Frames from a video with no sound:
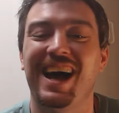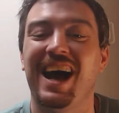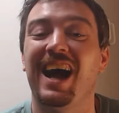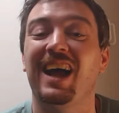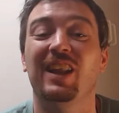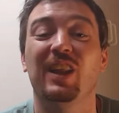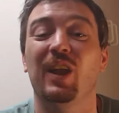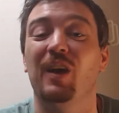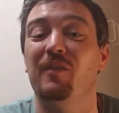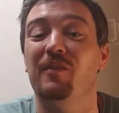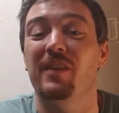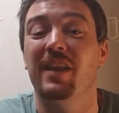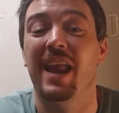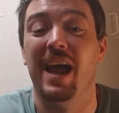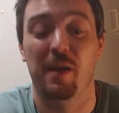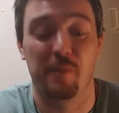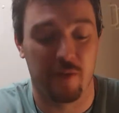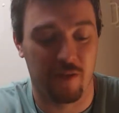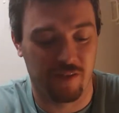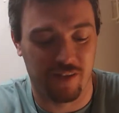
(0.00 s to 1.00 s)
I love
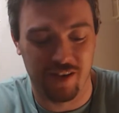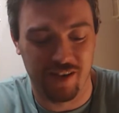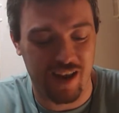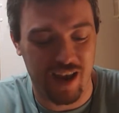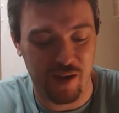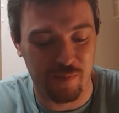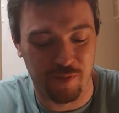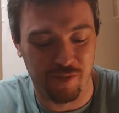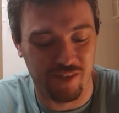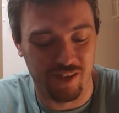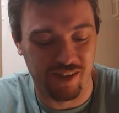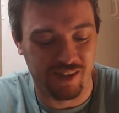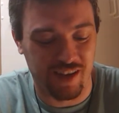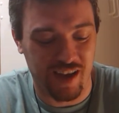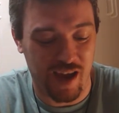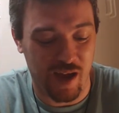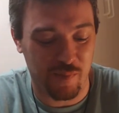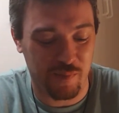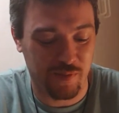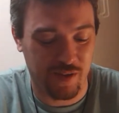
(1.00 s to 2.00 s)
the name of this
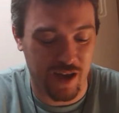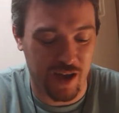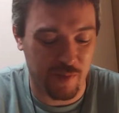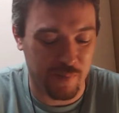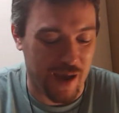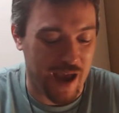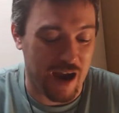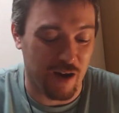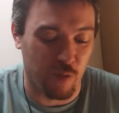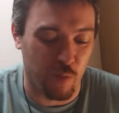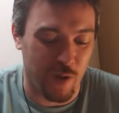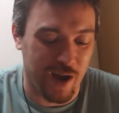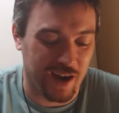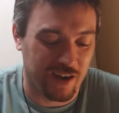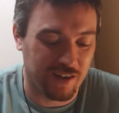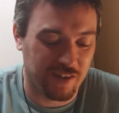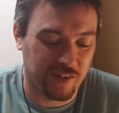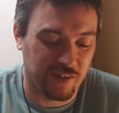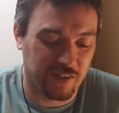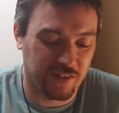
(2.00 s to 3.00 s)
camp. Camp
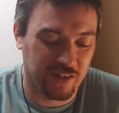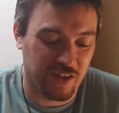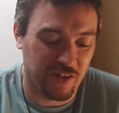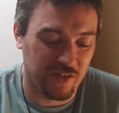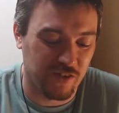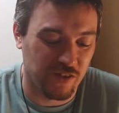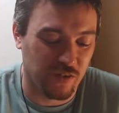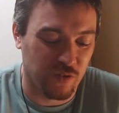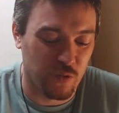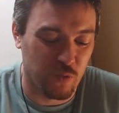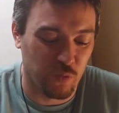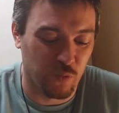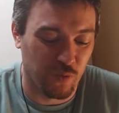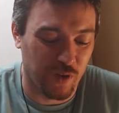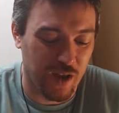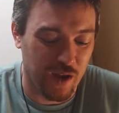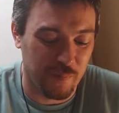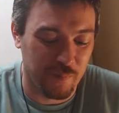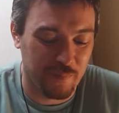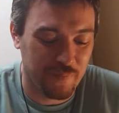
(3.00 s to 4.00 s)
Arawak. Such a cool
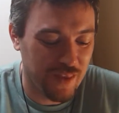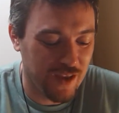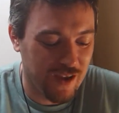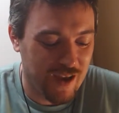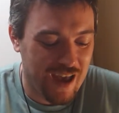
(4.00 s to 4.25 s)
name.